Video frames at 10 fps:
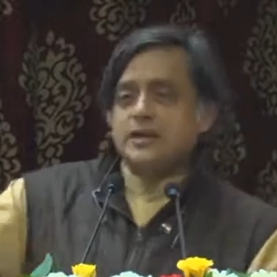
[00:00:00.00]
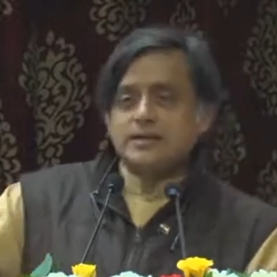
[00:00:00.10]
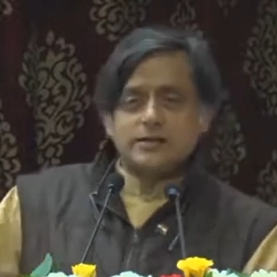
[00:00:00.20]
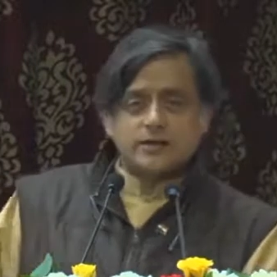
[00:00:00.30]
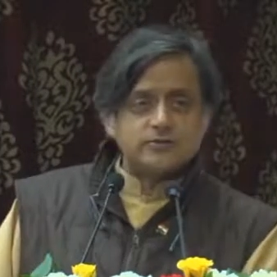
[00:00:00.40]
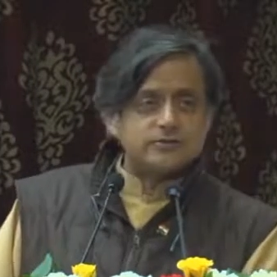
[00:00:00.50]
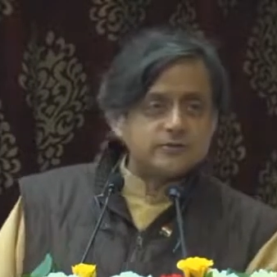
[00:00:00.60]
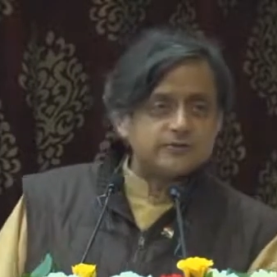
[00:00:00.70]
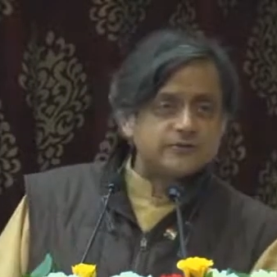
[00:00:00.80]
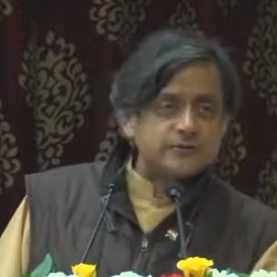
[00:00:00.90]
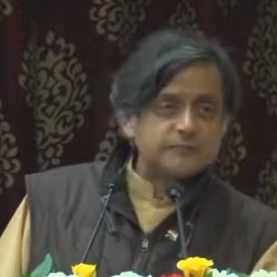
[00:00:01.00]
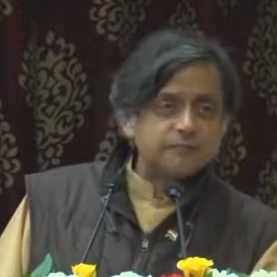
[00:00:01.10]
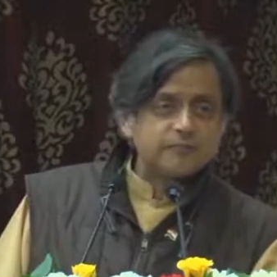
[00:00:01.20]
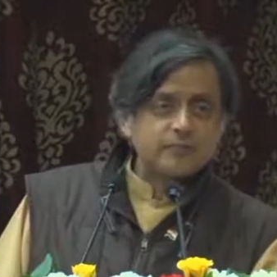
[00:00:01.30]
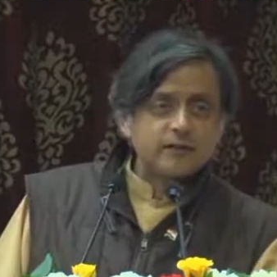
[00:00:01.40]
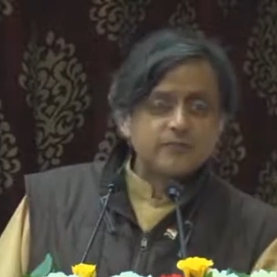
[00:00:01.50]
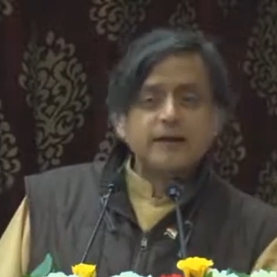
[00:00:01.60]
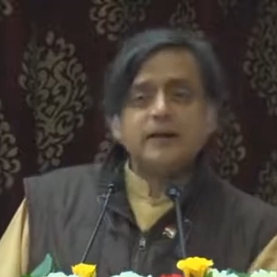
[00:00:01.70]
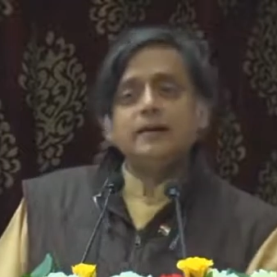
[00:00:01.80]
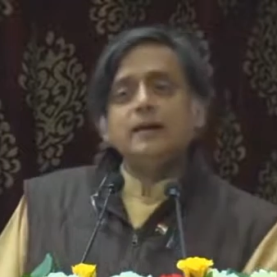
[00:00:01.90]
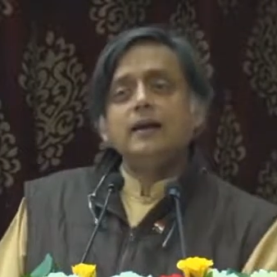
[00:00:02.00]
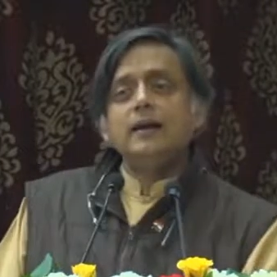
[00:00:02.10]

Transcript: executive, then